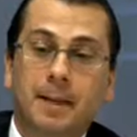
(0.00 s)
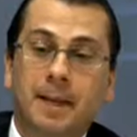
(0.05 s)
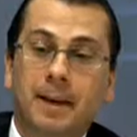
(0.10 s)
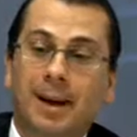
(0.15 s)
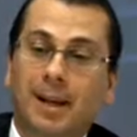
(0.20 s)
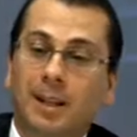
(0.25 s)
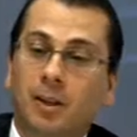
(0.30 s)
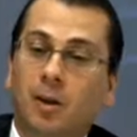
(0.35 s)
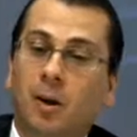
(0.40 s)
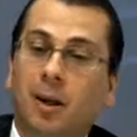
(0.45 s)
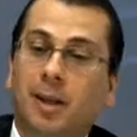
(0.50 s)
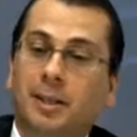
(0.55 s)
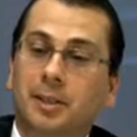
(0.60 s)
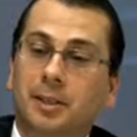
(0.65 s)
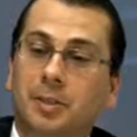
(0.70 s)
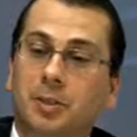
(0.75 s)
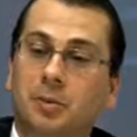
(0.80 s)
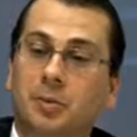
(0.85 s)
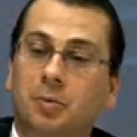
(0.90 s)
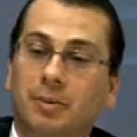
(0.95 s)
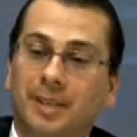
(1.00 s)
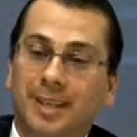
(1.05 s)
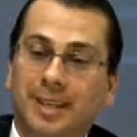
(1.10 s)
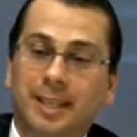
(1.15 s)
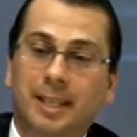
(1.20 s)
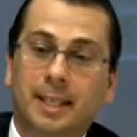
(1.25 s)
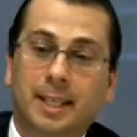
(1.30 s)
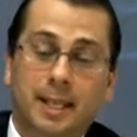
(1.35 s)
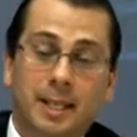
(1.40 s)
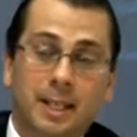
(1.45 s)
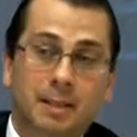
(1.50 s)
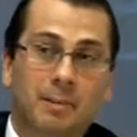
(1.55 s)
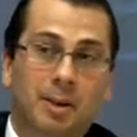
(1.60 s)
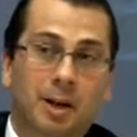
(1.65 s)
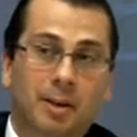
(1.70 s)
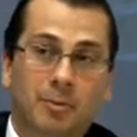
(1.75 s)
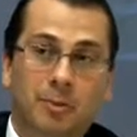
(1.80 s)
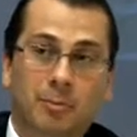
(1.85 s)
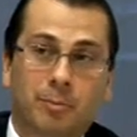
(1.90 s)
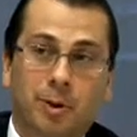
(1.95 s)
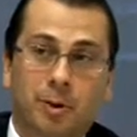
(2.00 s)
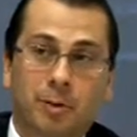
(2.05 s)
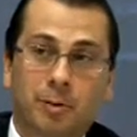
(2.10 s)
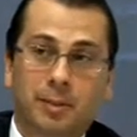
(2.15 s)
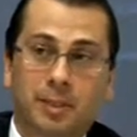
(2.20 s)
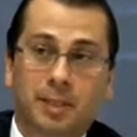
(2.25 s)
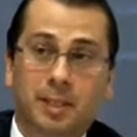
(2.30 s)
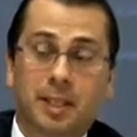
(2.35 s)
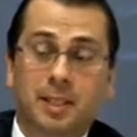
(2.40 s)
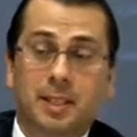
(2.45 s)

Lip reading: they're unlikely to really ease monetary policy